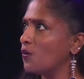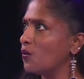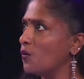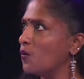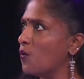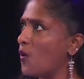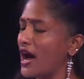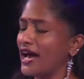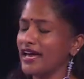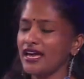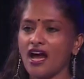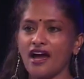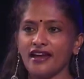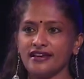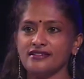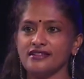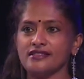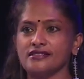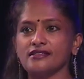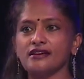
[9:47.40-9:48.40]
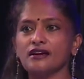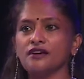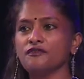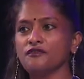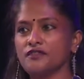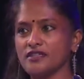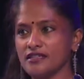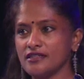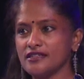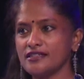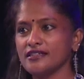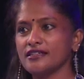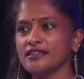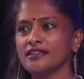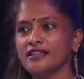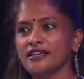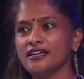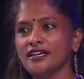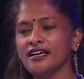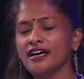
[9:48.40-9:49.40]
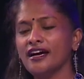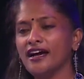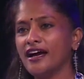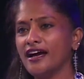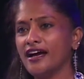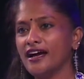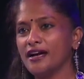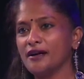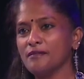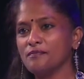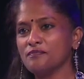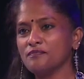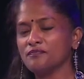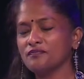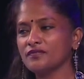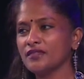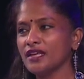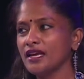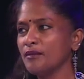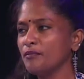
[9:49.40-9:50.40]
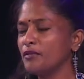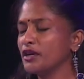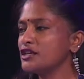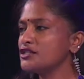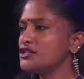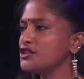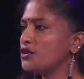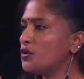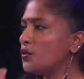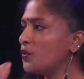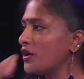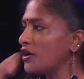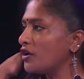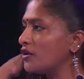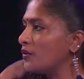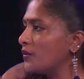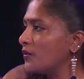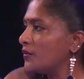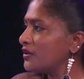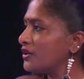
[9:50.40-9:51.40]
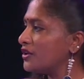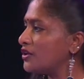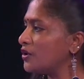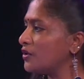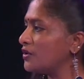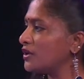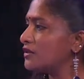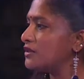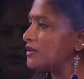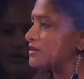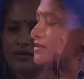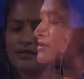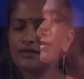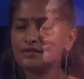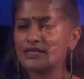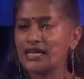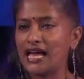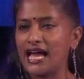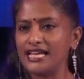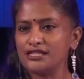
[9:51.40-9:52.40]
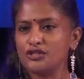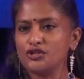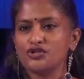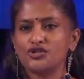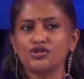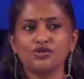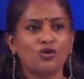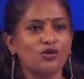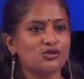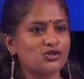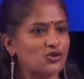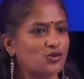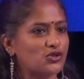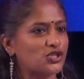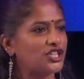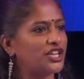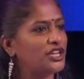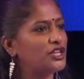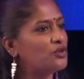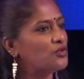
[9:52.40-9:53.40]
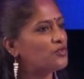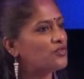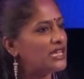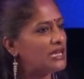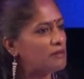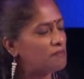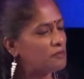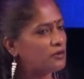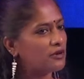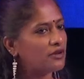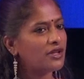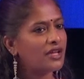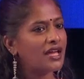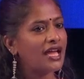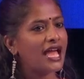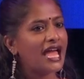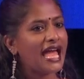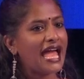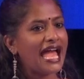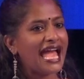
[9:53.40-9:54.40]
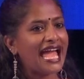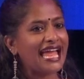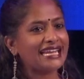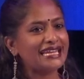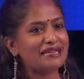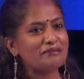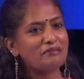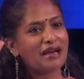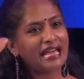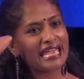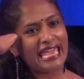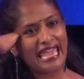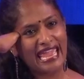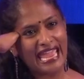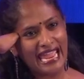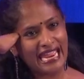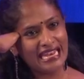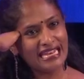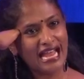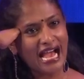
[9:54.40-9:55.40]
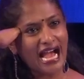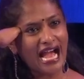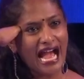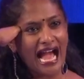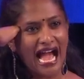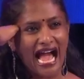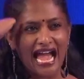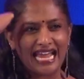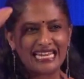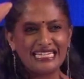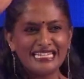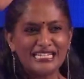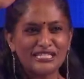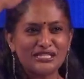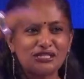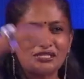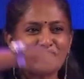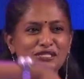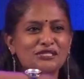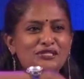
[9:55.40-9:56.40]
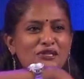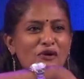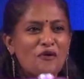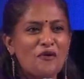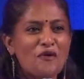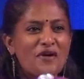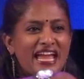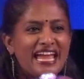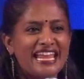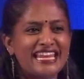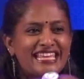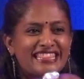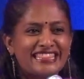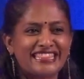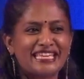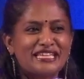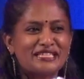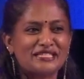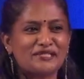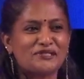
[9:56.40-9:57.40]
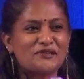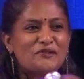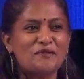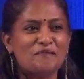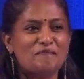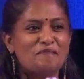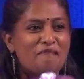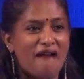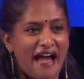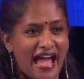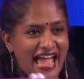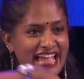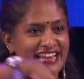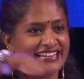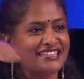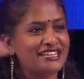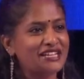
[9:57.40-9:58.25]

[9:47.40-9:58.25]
why I deserved it. Um, because, you know, we're, you know, as you sow, so shall you reap. And in my head, I didn't sow anything so bad